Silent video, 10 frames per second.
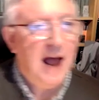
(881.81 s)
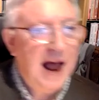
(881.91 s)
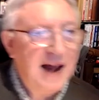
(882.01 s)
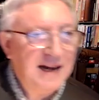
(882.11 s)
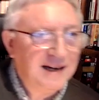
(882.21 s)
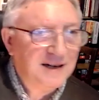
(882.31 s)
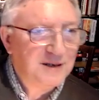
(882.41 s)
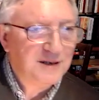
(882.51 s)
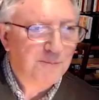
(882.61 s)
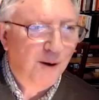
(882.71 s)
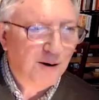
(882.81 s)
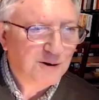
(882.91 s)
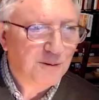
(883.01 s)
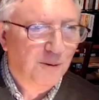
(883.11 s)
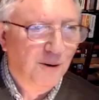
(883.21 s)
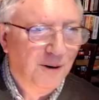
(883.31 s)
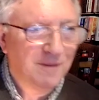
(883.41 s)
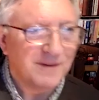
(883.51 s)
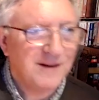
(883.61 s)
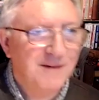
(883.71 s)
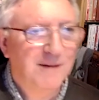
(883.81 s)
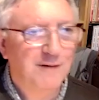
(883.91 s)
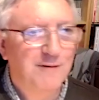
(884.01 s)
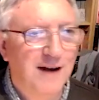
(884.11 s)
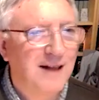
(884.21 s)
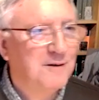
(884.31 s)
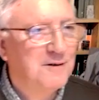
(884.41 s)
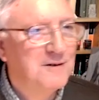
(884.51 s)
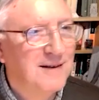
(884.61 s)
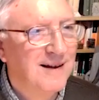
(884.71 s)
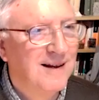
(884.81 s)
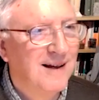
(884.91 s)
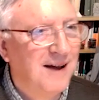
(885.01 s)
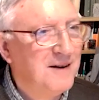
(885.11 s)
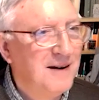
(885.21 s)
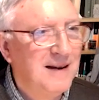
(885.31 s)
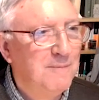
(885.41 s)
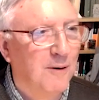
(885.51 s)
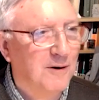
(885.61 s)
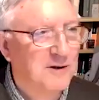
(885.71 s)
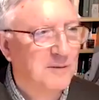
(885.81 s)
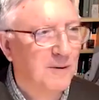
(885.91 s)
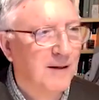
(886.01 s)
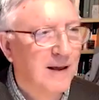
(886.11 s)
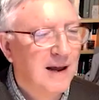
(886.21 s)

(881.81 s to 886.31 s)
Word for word: And it is impossible, my friends, utterly impossible,